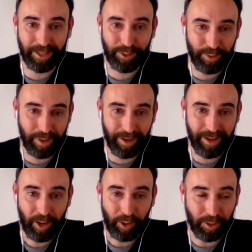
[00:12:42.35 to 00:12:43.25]
to
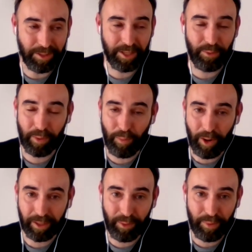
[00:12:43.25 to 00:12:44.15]
considering
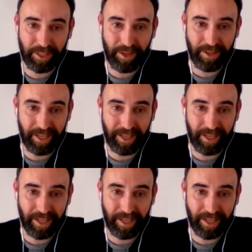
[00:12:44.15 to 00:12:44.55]
working with us,